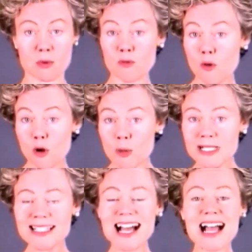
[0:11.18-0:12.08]
Before
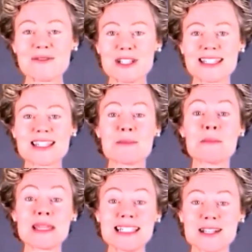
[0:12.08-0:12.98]
we dive into the
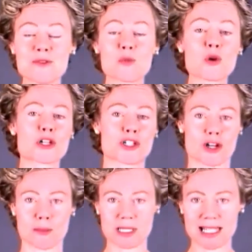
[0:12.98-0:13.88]
meat of the
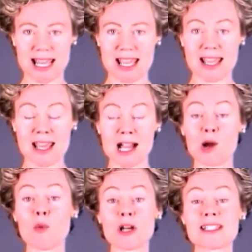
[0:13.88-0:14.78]
workshop today,
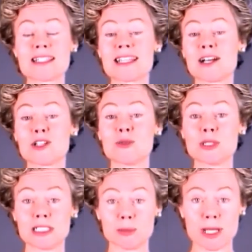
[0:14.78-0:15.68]
I wanted to tell you
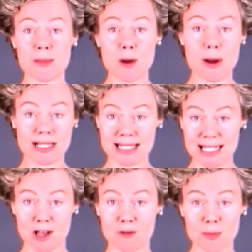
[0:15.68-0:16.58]
a little bit about
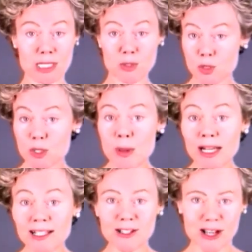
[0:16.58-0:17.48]
myself because we're
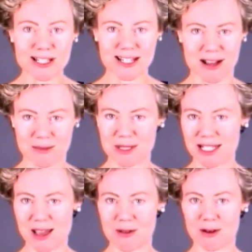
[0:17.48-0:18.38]
spending a lot of time
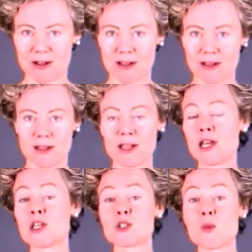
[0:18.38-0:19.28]
together.
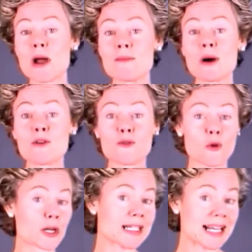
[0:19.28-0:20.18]
So I'm
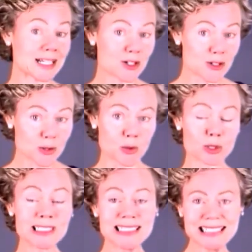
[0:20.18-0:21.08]
49 years
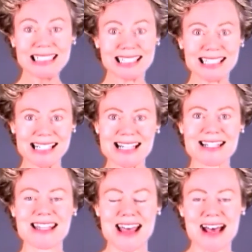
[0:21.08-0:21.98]
old,
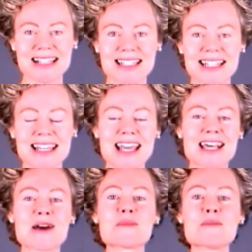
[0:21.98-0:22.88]
clinging to that,
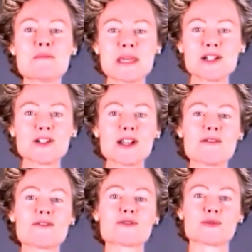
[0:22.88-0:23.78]
and I'm the middle
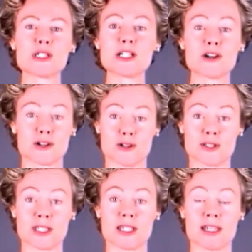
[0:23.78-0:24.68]
of 3
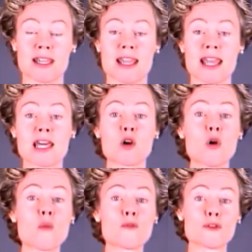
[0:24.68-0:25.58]
girls. And
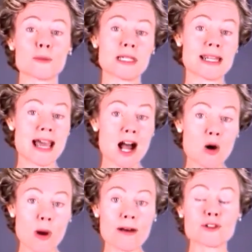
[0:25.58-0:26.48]
home for me
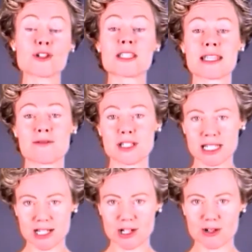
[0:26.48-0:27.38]
now, after
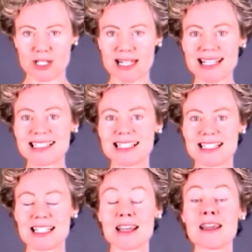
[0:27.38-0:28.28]
17 years in
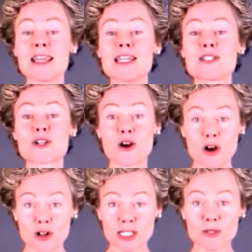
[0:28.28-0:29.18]
England, is
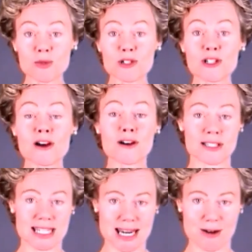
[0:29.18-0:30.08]
Collingwood,
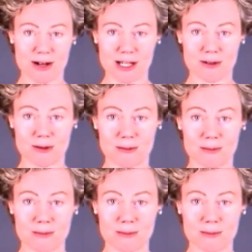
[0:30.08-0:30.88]
Ontario.